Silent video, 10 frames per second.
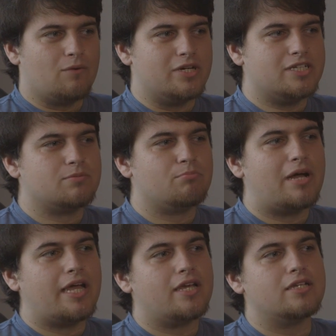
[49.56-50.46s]
which
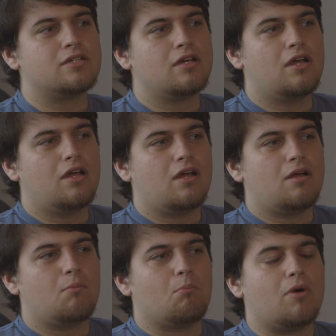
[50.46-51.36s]
made
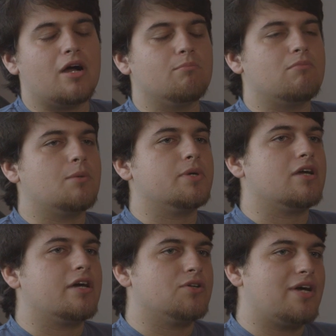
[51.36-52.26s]
my mum
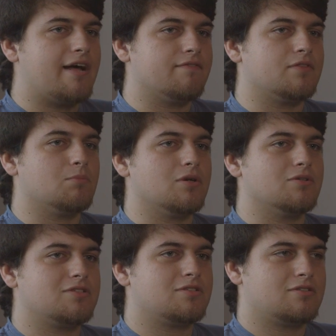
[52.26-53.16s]
and I not have the
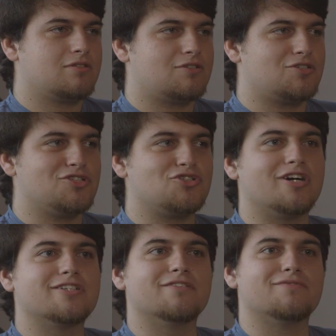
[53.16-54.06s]
most
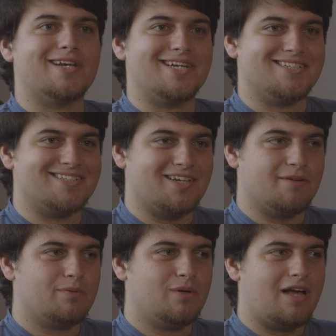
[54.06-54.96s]
constructive
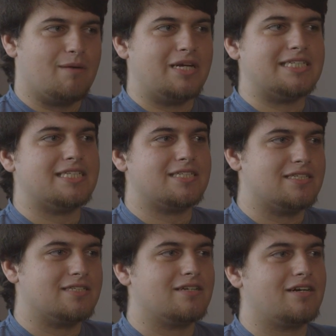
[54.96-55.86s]
relationship, and my
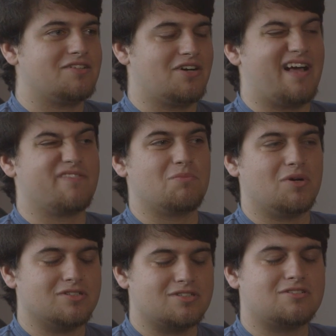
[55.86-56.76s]
sisters and I not have the
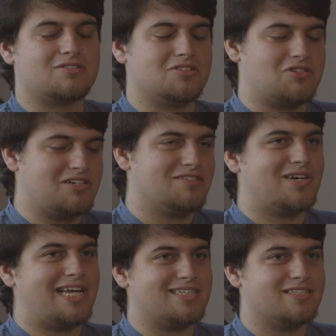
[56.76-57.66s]
most
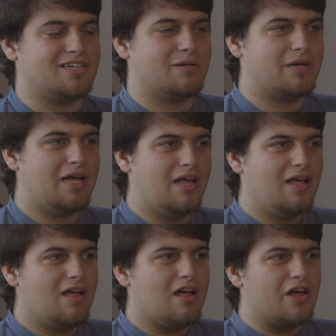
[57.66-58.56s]
constructive relationship.
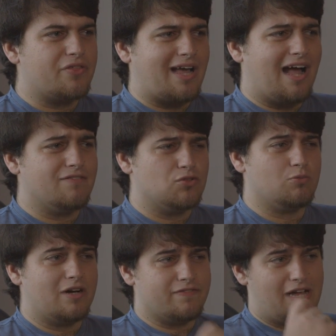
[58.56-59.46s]
I think out of
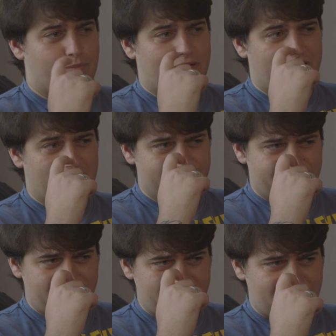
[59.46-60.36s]
all my family,
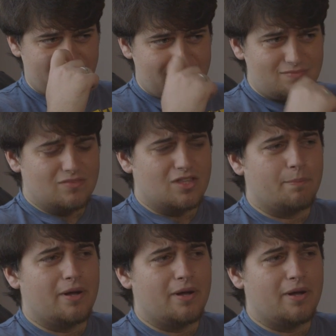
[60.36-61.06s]
the